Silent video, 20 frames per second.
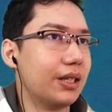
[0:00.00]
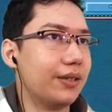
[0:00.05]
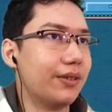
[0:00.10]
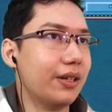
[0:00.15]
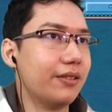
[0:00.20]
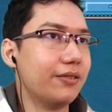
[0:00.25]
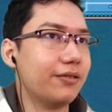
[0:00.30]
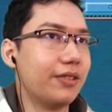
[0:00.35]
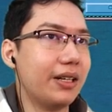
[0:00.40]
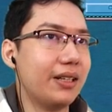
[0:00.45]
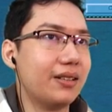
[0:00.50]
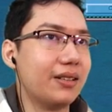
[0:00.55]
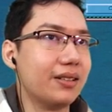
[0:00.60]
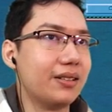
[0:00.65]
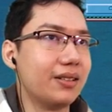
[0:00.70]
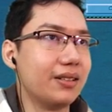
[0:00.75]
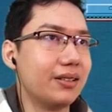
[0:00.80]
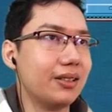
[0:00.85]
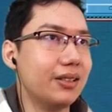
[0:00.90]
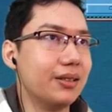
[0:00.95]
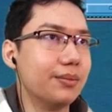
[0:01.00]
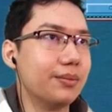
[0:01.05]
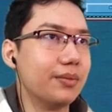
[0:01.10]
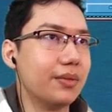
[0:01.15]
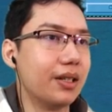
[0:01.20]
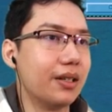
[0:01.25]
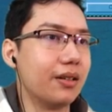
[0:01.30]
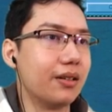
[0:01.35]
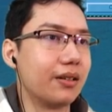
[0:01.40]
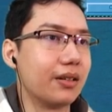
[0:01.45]
If I raid the city,
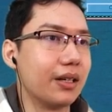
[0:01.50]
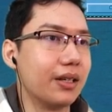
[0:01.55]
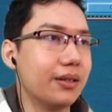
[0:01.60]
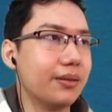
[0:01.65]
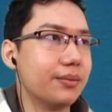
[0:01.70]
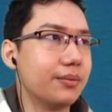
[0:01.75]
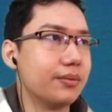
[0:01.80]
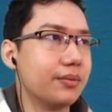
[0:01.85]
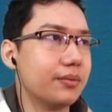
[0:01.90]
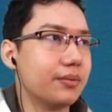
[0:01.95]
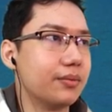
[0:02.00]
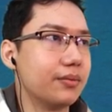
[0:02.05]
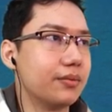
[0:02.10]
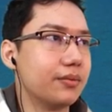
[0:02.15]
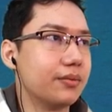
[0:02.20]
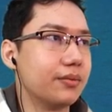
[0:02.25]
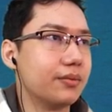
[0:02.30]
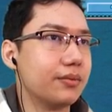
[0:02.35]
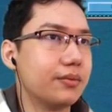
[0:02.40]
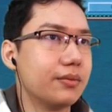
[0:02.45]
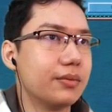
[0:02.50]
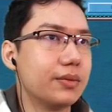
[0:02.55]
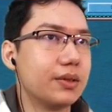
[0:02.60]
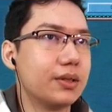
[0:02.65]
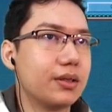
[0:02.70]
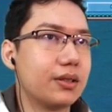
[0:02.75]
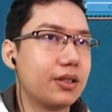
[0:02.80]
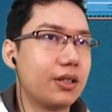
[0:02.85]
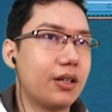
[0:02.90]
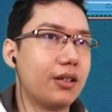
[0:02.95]
okay
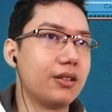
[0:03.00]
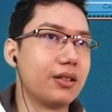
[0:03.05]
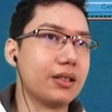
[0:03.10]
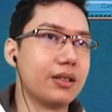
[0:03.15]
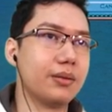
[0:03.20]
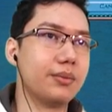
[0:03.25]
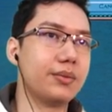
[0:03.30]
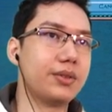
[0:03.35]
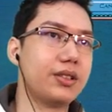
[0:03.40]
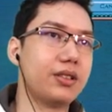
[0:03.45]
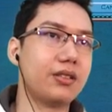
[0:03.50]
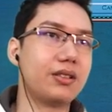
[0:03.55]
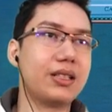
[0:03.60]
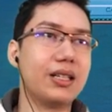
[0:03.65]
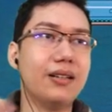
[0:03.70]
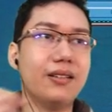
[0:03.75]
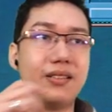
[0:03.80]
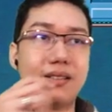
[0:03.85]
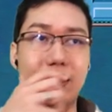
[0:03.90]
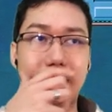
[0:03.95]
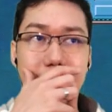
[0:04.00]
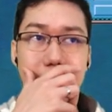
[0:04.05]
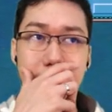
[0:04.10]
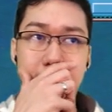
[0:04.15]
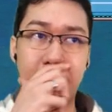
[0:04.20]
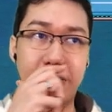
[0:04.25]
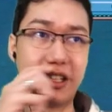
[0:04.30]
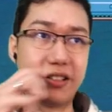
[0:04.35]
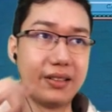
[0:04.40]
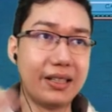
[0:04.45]
conquer. So
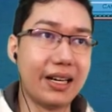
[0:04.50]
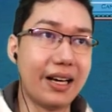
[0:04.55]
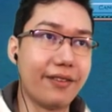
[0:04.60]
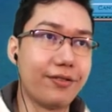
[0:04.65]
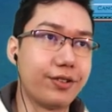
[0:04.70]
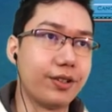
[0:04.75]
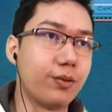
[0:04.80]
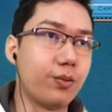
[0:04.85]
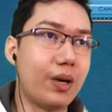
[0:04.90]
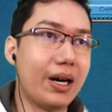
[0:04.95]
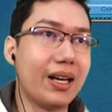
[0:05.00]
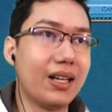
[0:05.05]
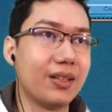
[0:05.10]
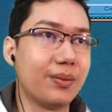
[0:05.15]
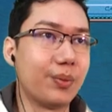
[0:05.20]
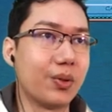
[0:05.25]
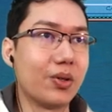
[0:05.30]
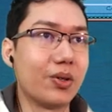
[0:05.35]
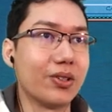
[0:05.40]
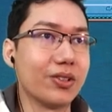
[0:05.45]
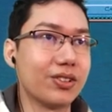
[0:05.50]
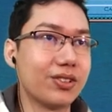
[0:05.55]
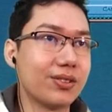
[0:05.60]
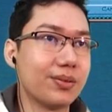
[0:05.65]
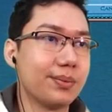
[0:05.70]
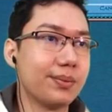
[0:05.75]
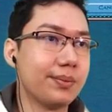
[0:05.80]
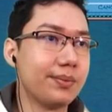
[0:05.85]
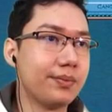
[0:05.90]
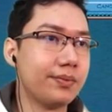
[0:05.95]
currently, we only have the wild
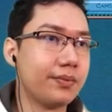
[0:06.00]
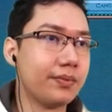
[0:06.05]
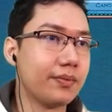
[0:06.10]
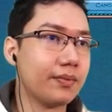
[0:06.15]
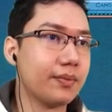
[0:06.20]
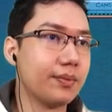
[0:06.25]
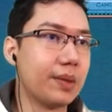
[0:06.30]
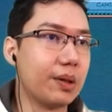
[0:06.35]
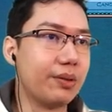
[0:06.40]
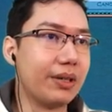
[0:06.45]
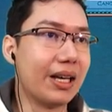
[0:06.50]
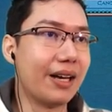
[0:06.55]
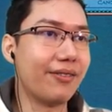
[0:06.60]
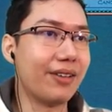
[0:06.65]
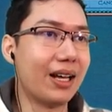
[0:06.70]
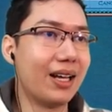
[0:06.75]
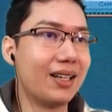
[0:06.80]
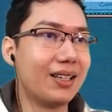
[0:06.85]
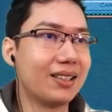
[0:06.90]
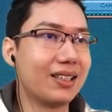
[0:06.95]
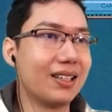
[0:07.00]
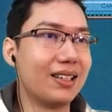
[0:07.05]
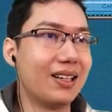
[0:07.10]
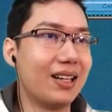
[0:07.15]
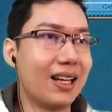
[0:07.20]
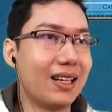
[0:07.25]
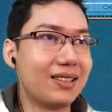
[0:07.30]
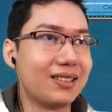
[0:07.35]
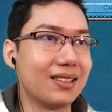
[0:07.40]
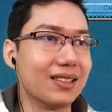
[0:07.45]
boars, but we have
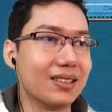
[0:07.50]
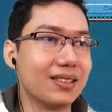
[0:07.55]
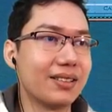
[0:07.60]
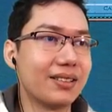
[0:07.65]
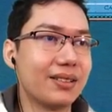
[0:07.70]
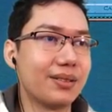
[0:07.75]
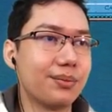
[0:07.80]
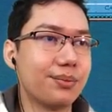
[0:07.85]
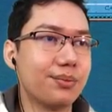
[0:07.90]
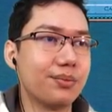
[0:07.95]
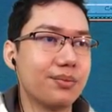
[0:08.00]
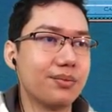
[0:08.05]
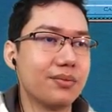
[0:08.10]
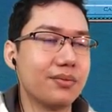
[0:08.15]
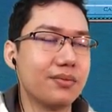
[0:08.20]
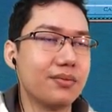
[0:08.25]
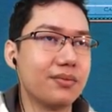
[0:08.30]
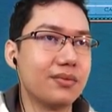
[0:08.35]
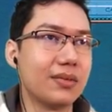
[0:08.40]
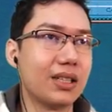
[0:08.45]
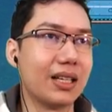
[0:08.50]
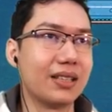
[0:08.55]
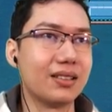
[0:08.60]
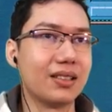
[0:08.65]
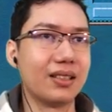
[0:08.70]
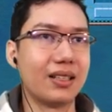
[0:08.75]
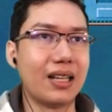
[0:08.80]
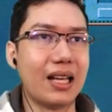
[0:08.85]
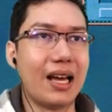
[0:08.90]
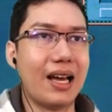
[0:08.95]
Halicarnassus
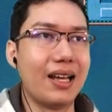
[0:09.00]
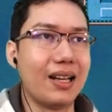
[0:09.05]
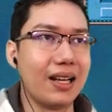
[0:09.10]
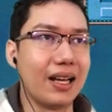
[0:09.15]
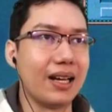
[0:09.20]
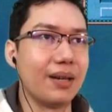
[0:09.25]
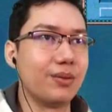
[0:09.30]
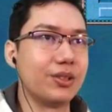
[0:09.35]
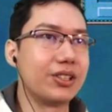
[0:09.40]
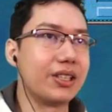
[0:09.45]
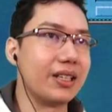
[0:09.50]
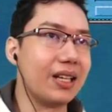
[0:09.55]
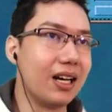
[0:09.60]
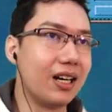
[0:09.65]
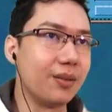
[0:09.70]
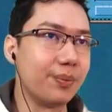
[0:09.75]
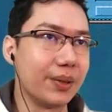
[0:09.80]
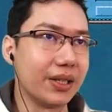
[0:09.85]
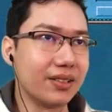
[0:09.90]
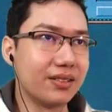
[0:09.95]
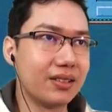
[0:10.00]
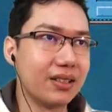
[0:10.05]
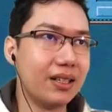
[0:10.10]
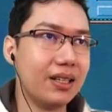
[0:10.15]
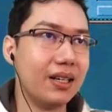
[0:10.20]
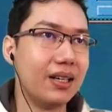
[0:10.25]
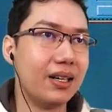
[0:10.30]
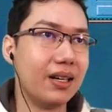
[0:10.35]
as an ally, which can help us.